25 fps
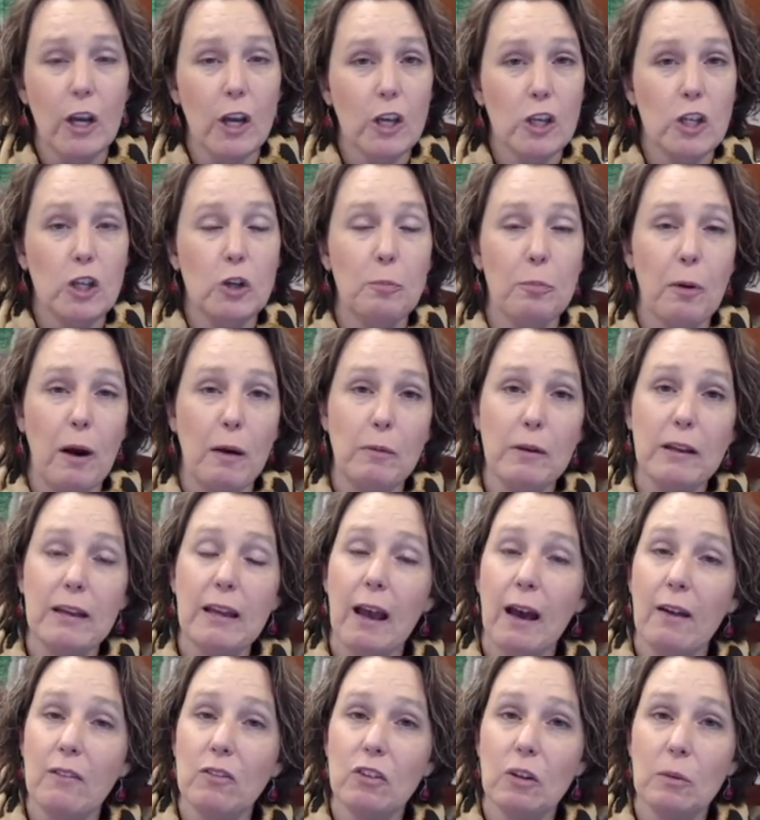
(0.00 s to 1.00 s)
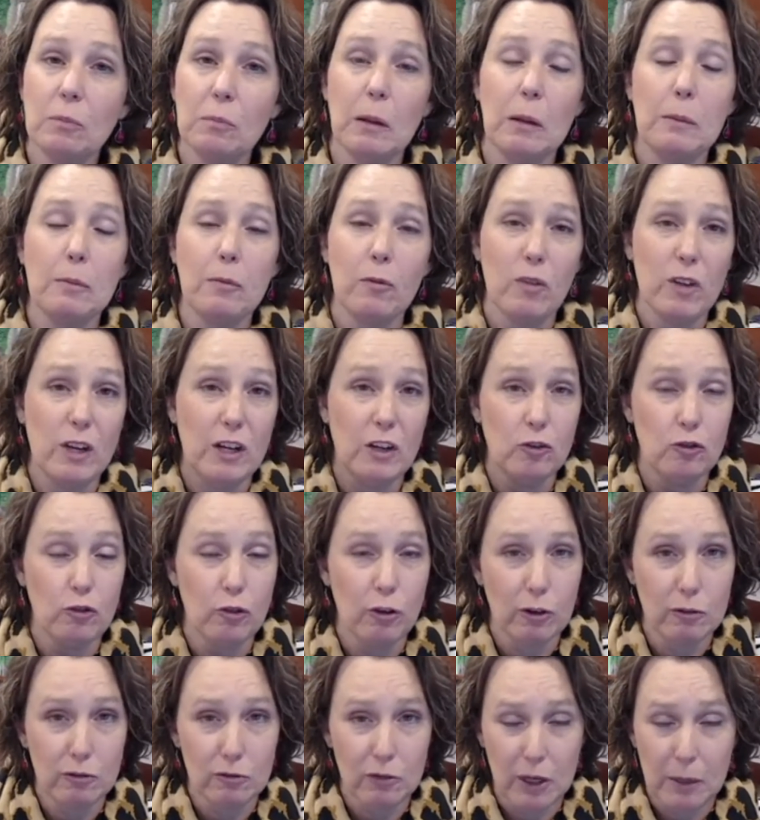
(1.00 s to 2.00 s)
You probably have some type of an
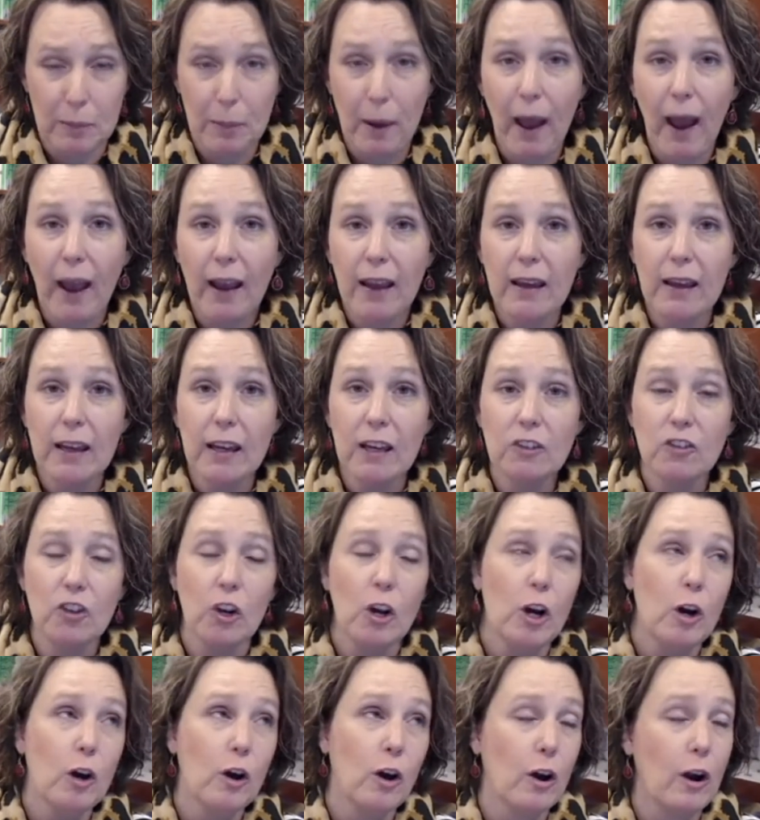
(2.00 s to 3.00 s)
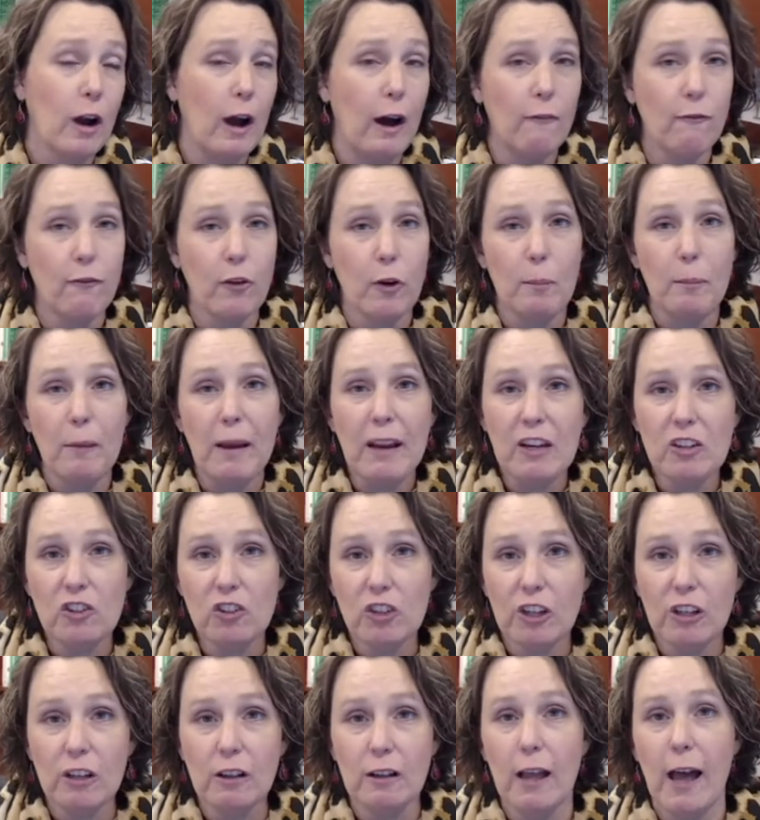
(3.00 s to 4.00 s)
introductory package or
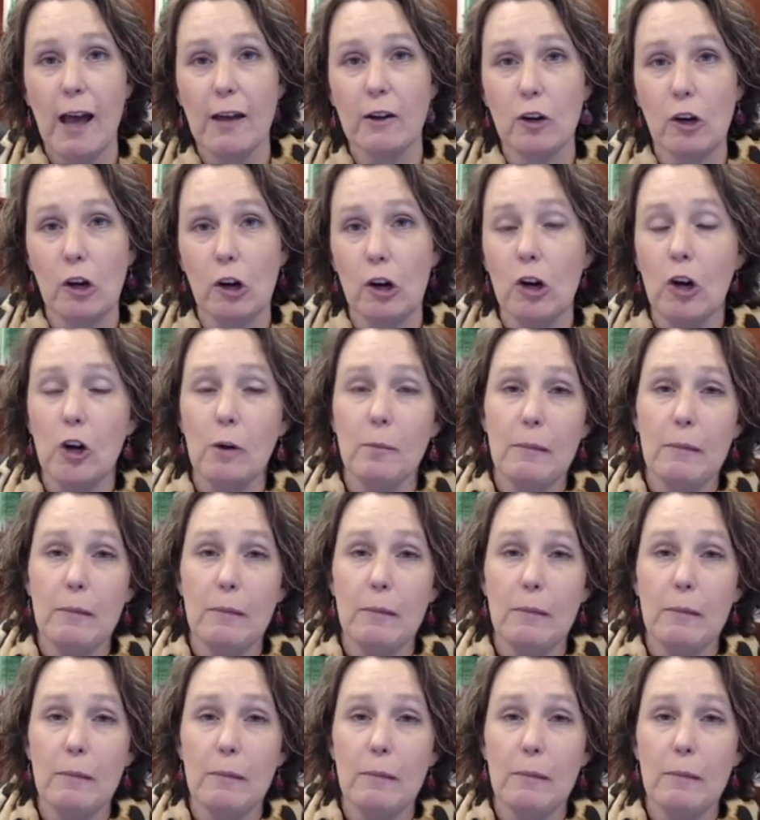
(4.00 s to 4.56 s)
confirmation letter.